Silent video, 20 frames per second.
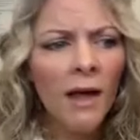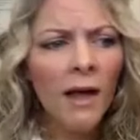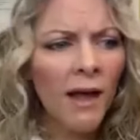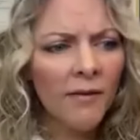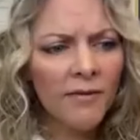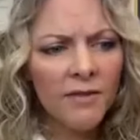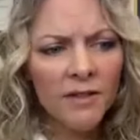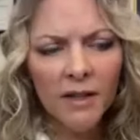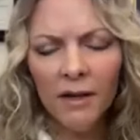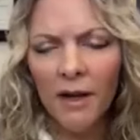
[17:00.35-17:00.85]
I
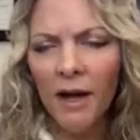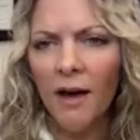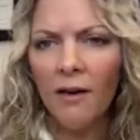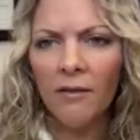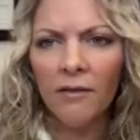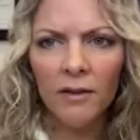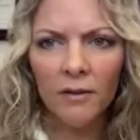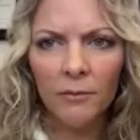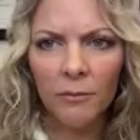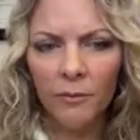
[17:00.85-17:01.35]
have to
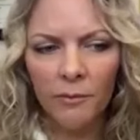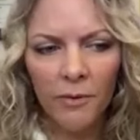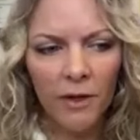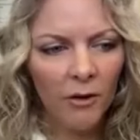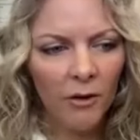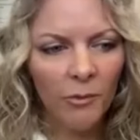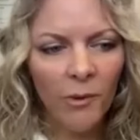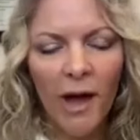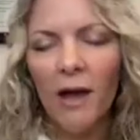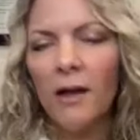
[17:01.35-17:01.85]
have
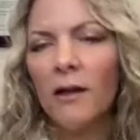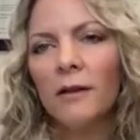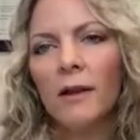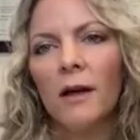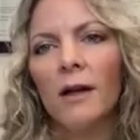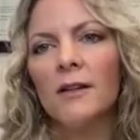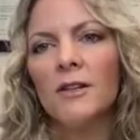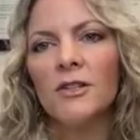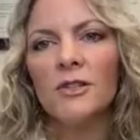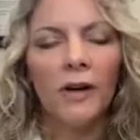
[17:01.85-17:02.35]
pack a
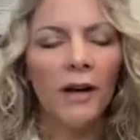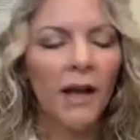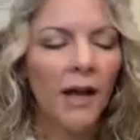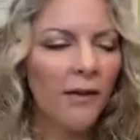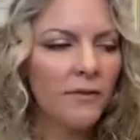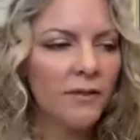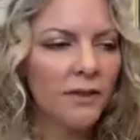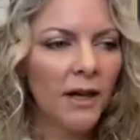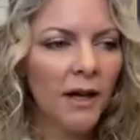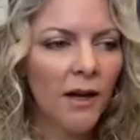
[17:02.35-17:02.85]
lunch, or I
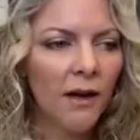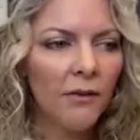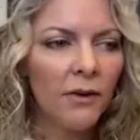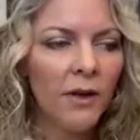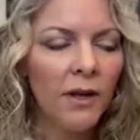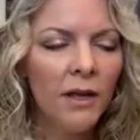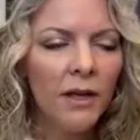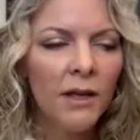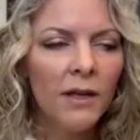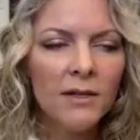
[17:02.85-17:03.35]
have to have
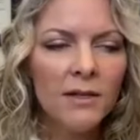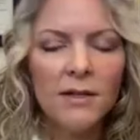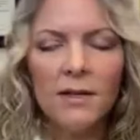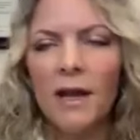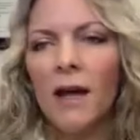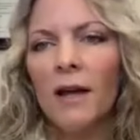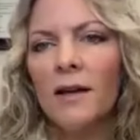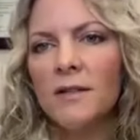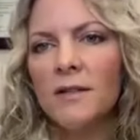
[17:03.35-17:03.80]
snacks